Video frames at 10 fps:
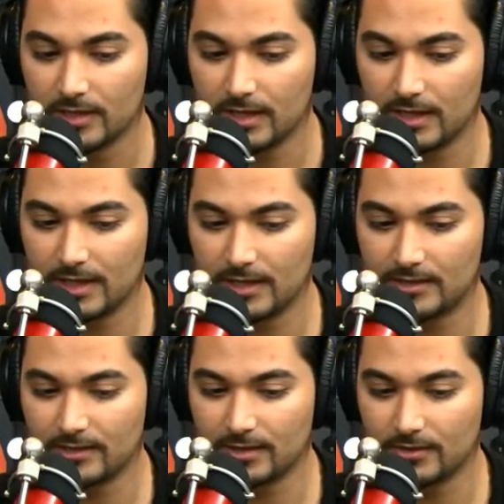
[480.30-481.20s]

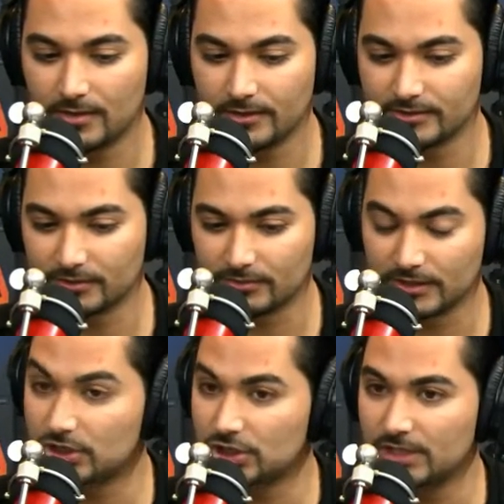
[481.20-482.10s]
and they're using
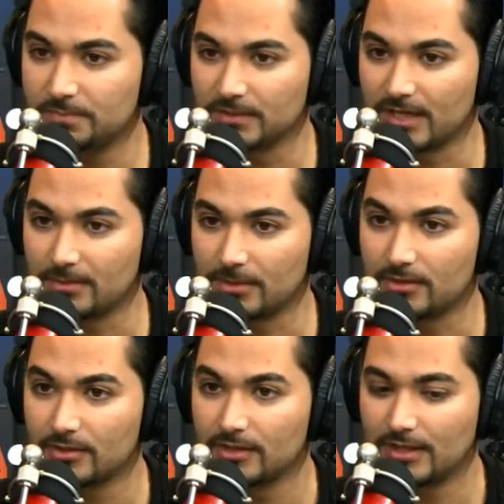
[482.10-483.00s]
really cheap
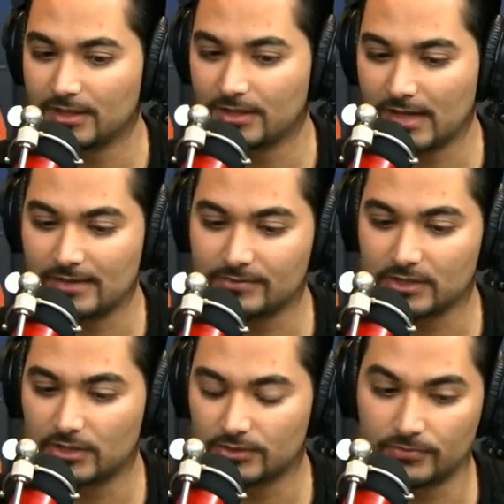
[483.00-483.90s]
labor, and they don't have to
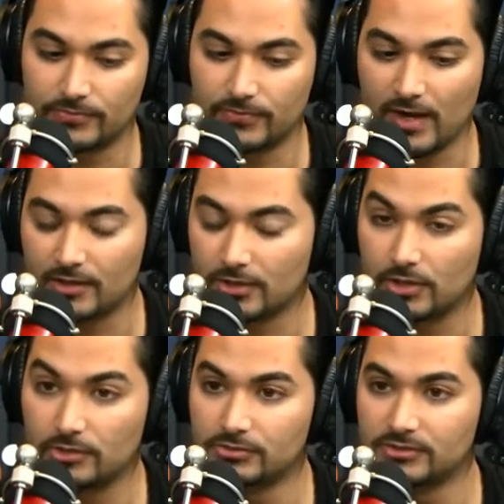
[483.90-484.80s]
go through fire
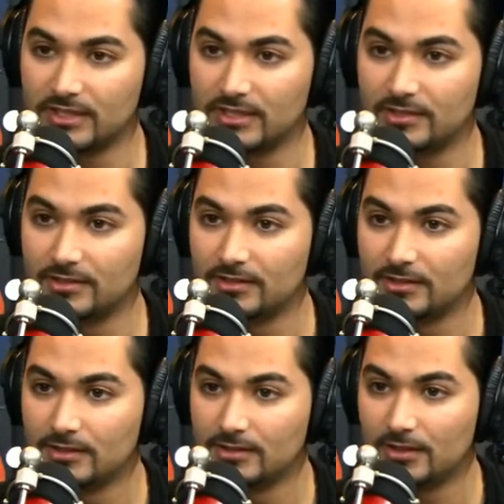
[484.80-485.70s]
codes and
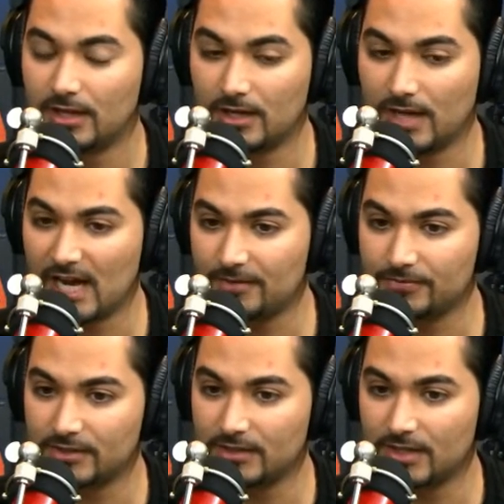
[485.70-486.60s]
uh,
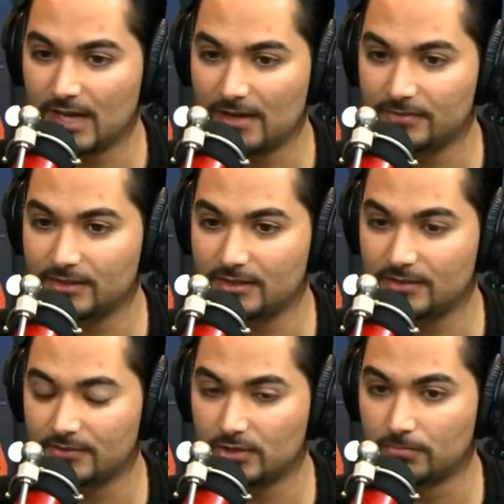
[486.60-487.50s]
half the half
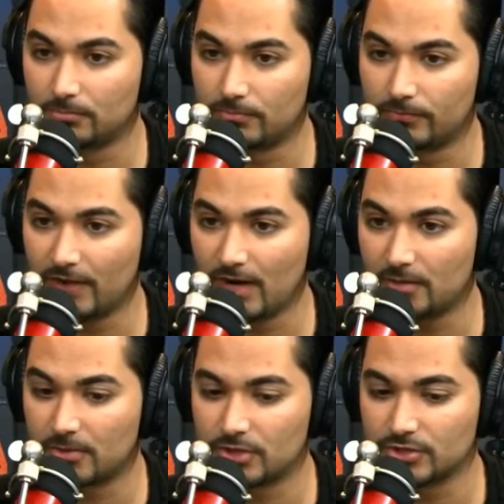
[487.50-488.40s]
the mm, fire
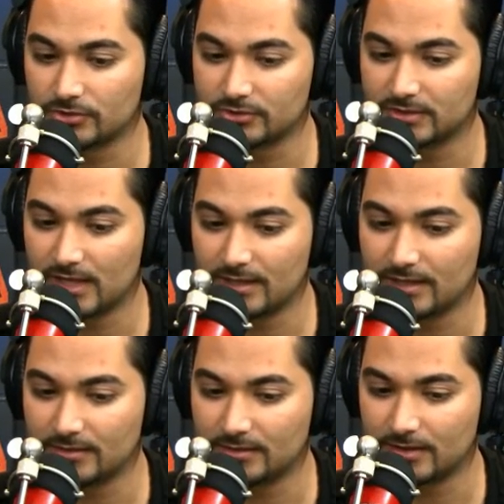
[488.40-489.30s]
marshals that,
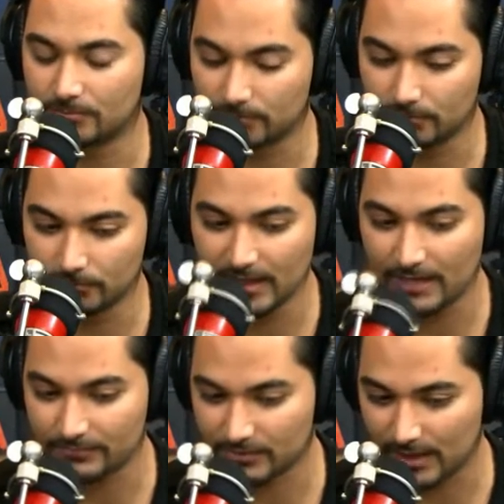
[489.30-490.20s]
that that we
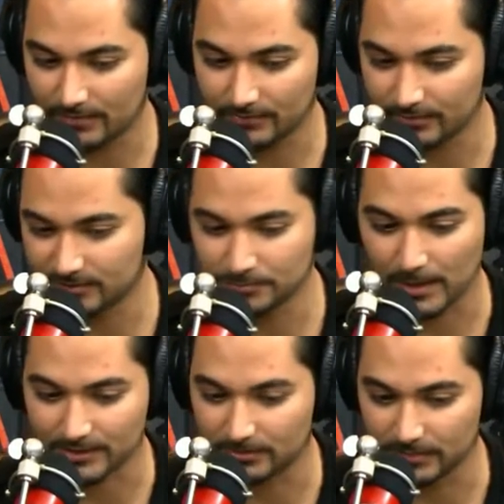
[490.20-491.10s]
have to have
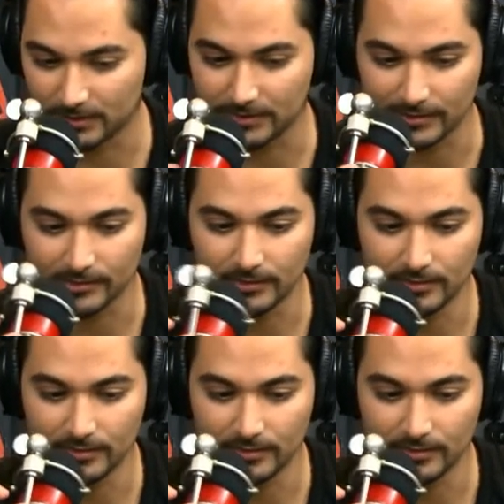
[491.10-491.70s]
inspect the building.